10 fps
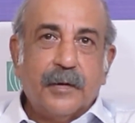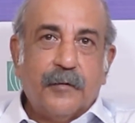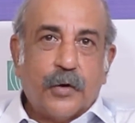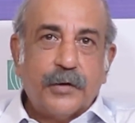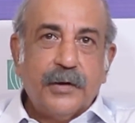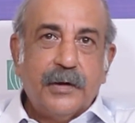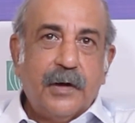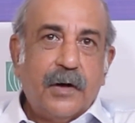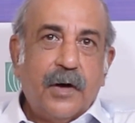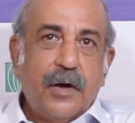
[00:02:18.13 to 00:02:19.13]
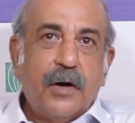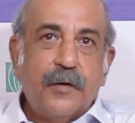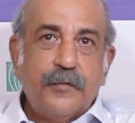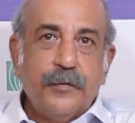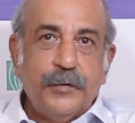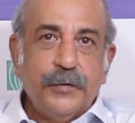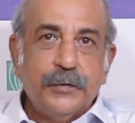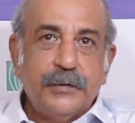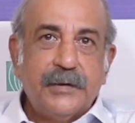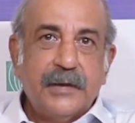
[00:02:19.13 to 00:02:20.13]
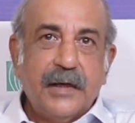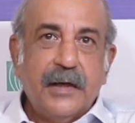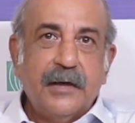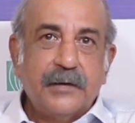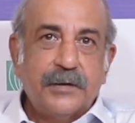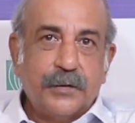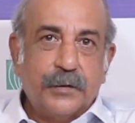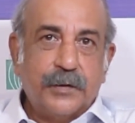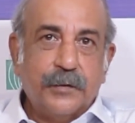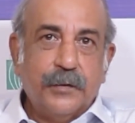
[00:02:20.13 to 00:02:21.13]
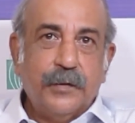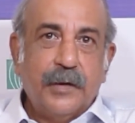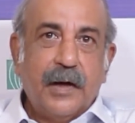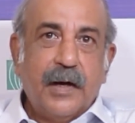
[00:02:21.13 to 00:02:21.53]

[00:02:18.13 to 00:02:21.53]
water or fruit juice in his throat, you know.